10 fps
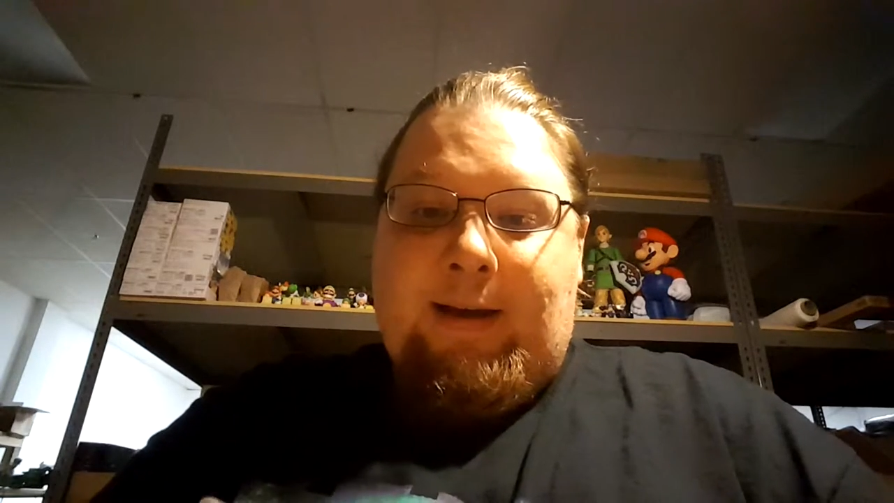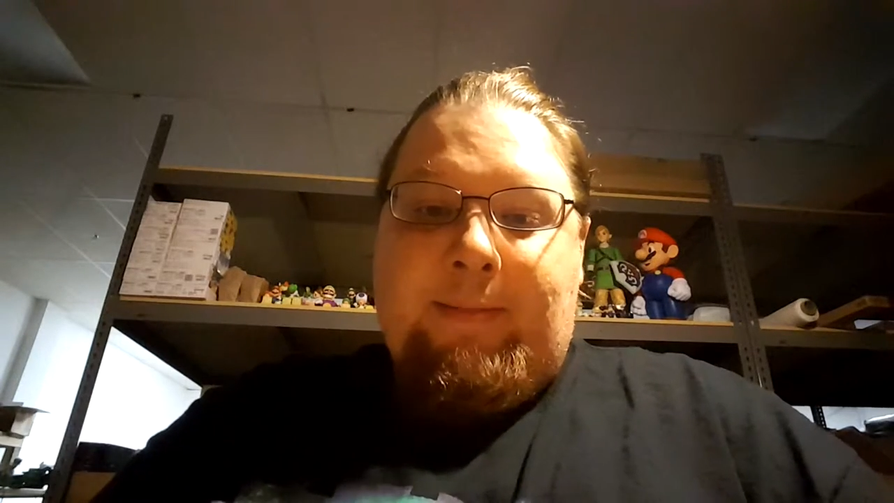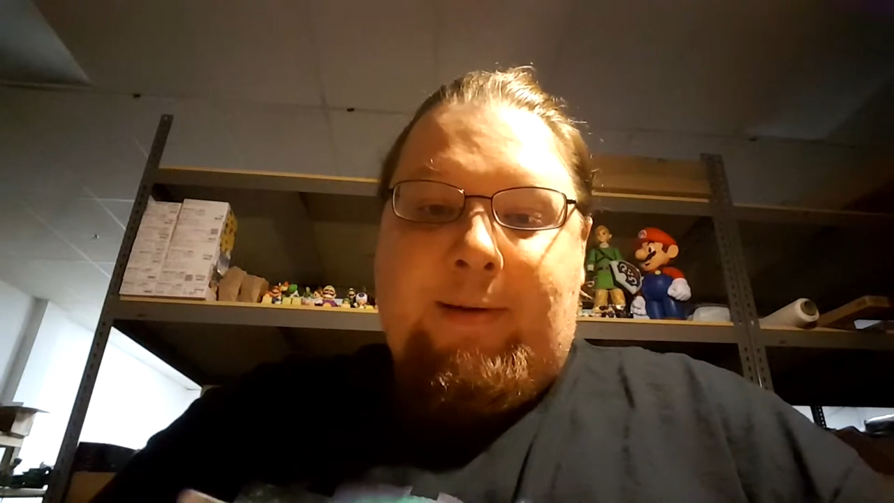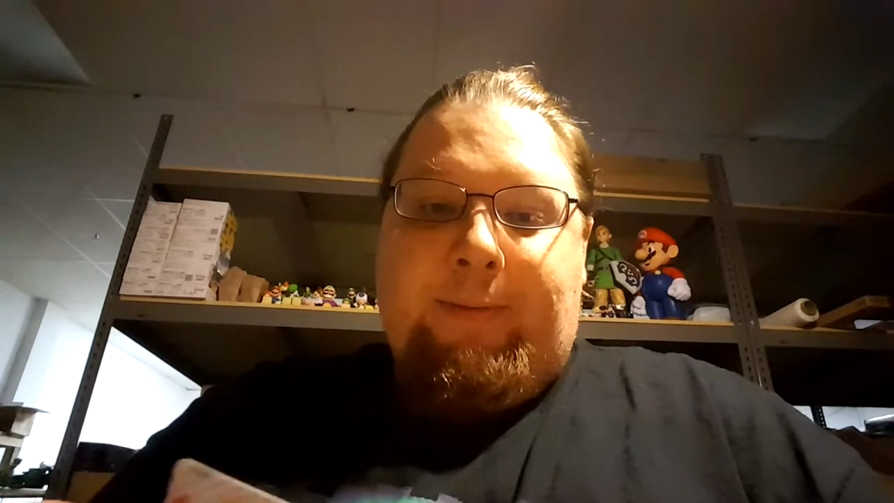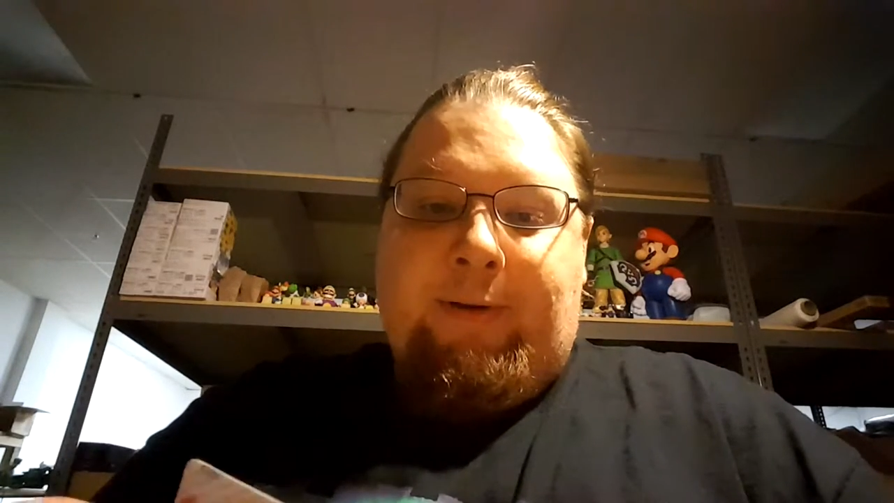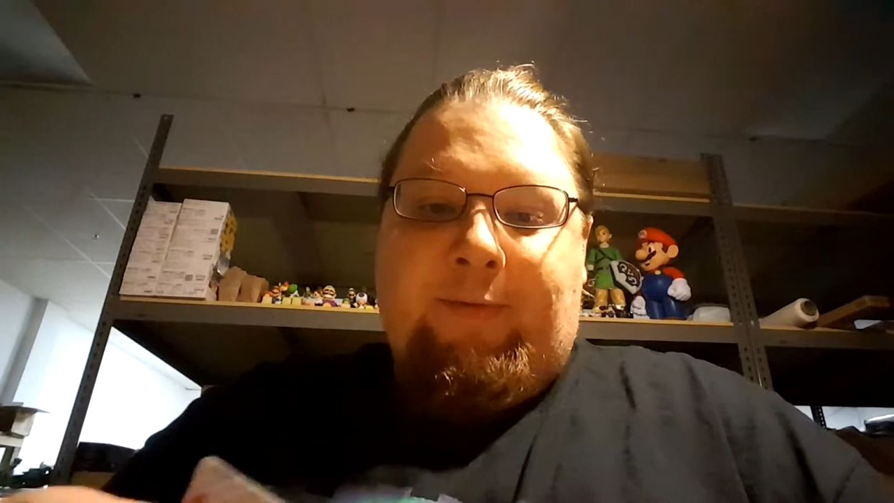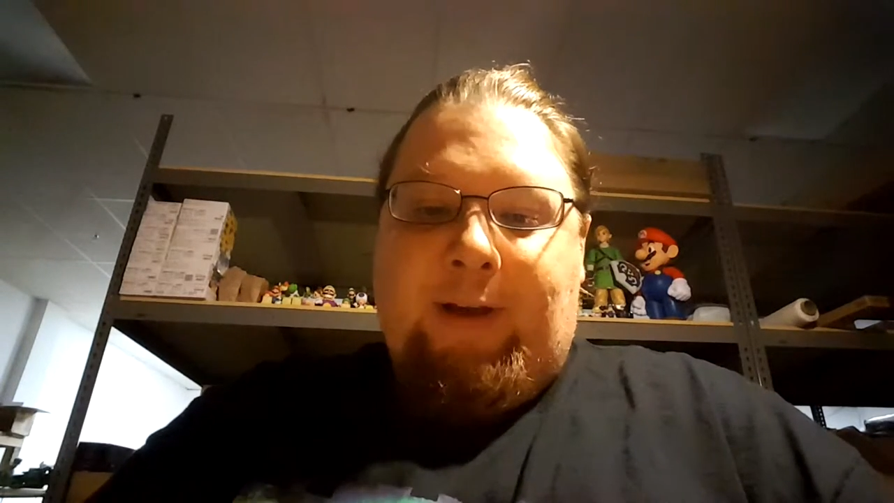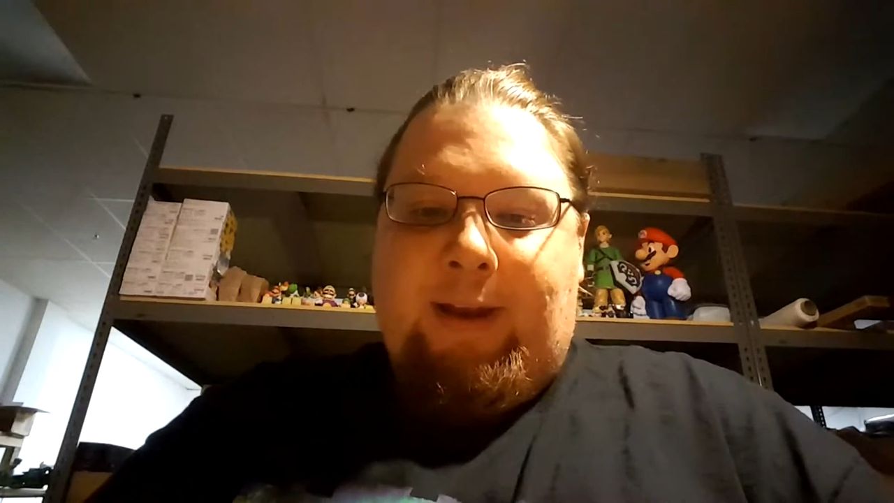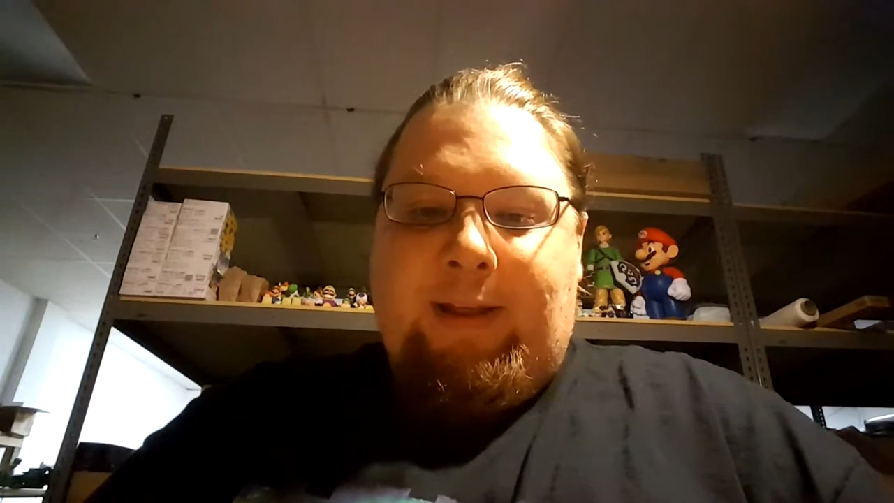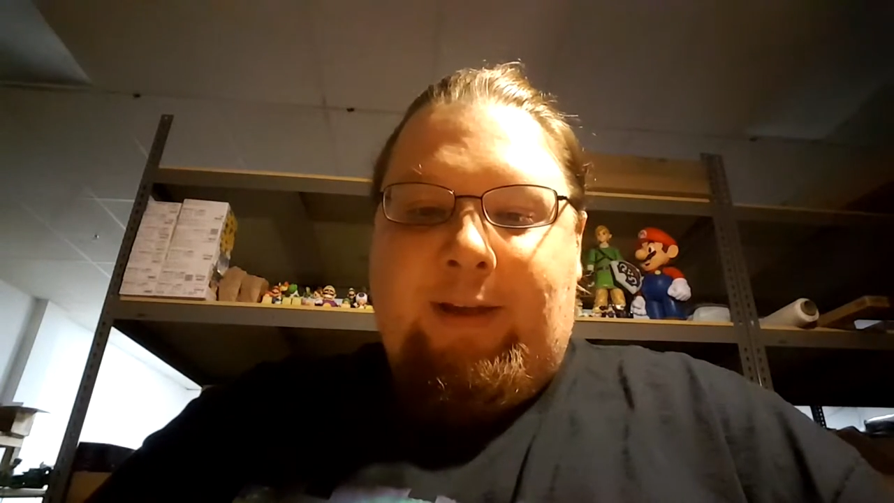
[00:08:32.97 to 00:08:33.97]
I'm a big
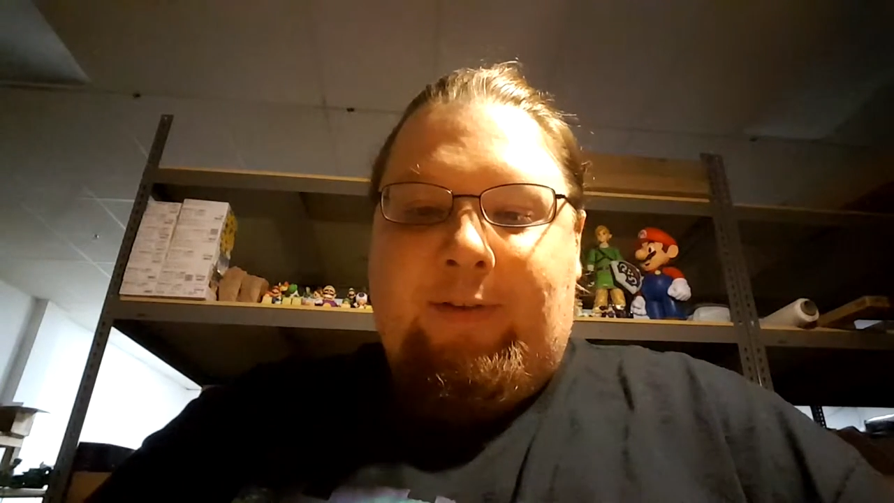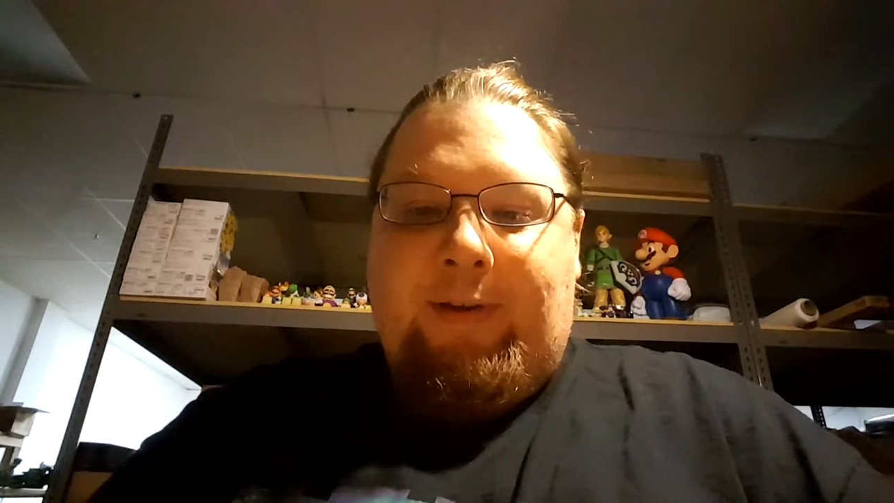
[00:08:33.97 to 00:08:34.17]
fan of these.